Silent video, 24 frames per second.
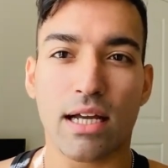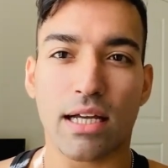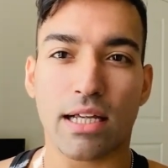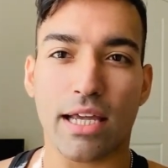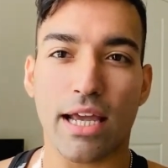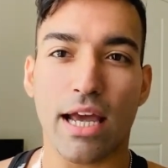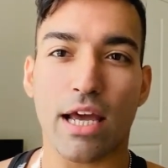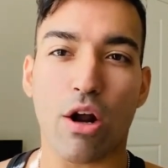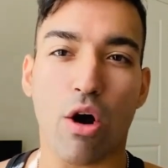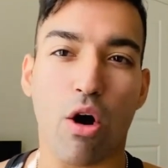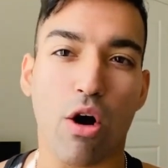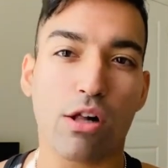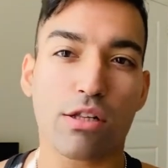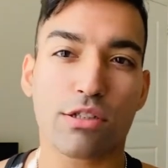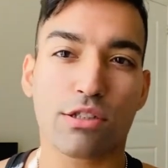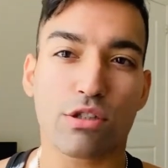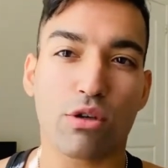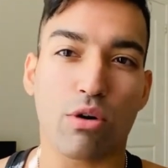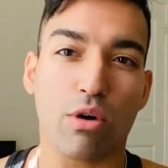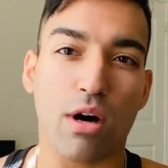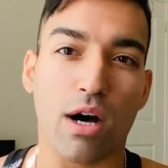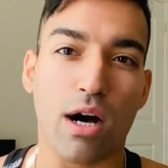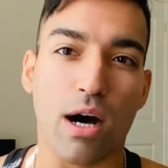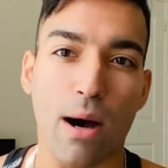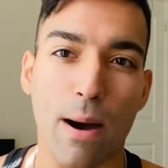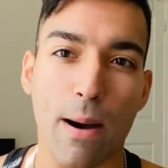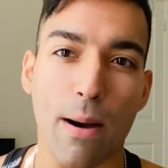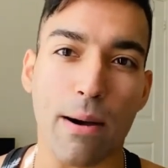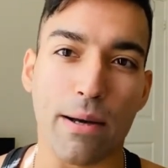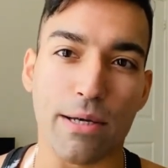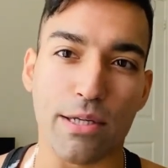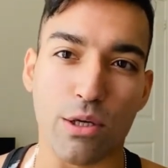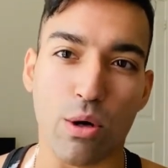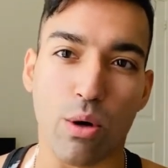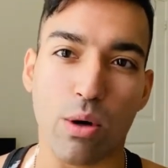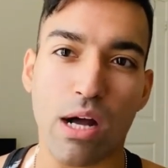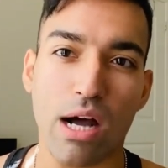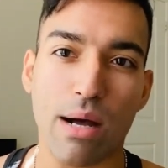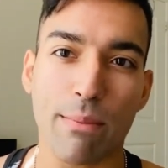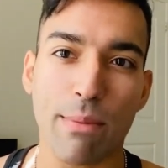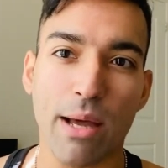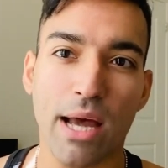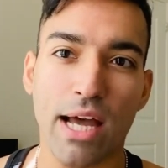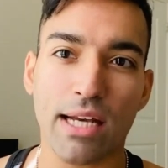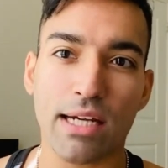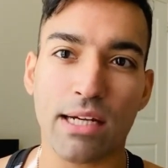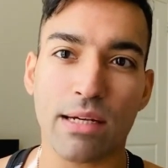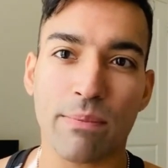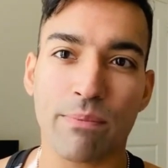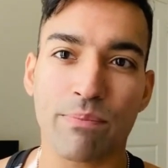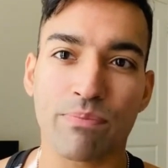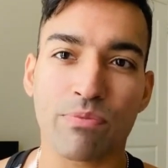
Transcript: Get also a yoga mat.